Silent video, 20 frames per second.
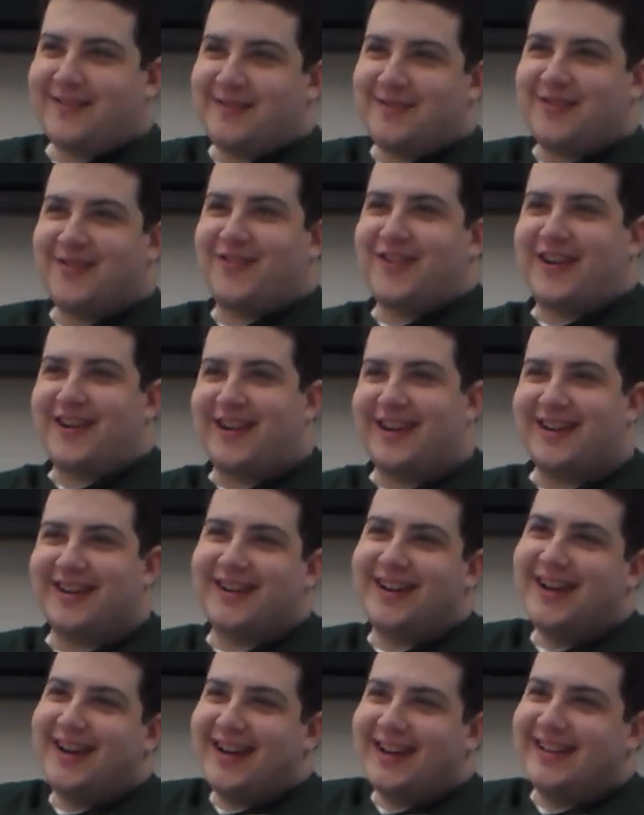I'm
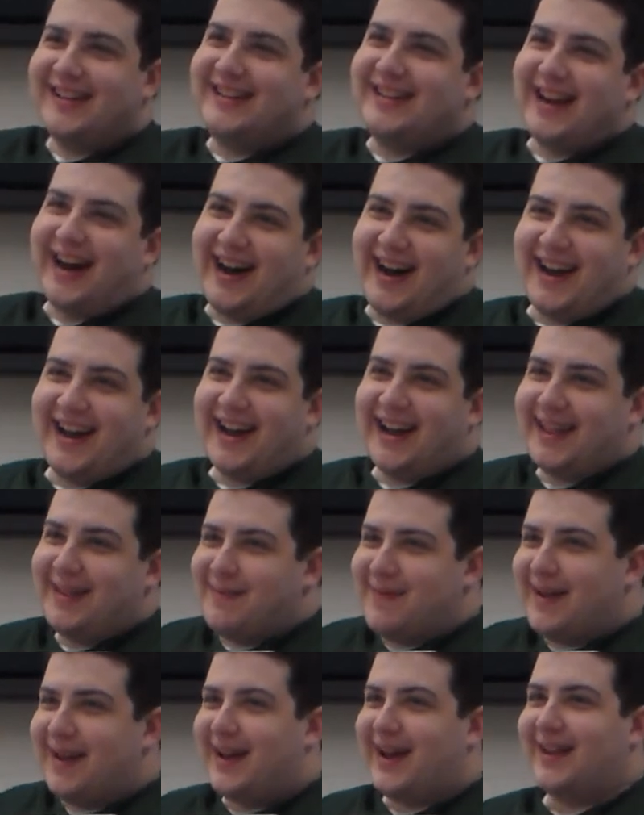freaking dying and
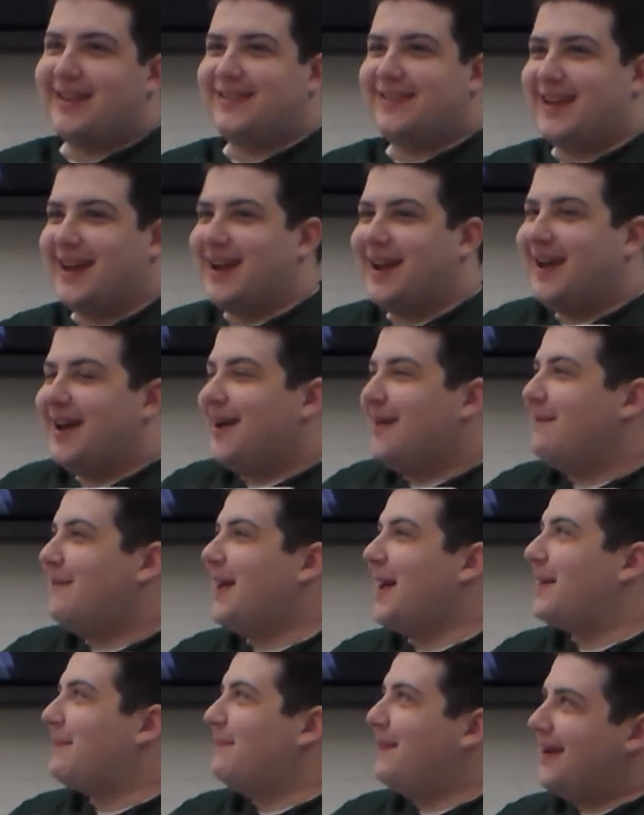they better not say,
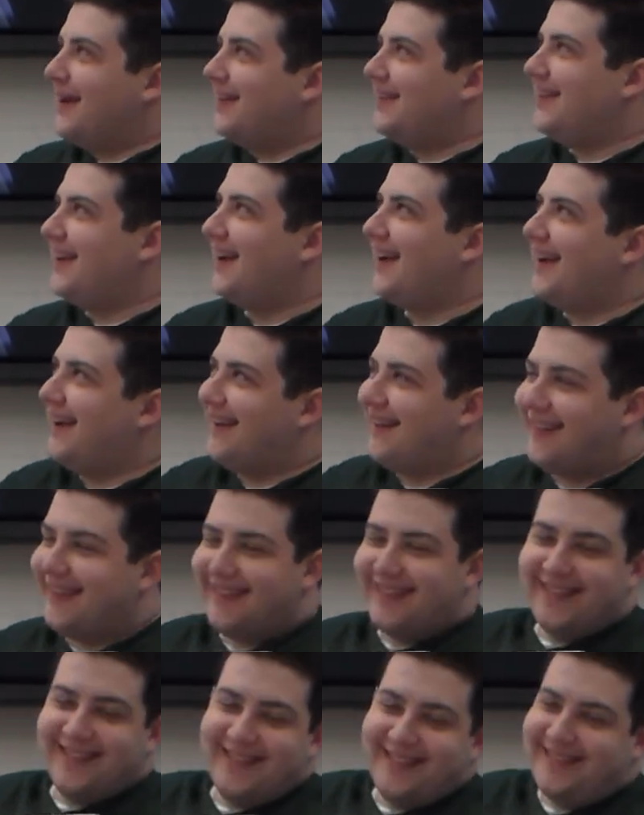make me a
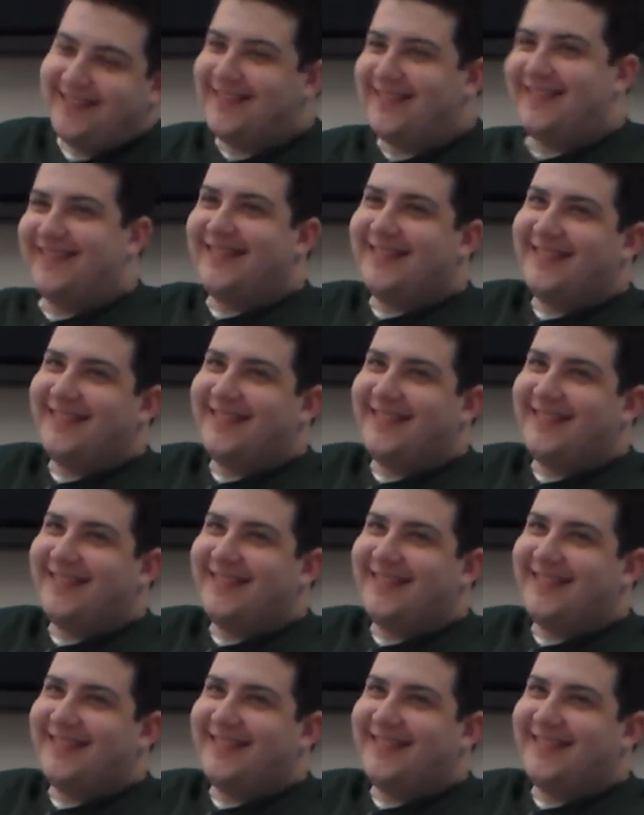deal!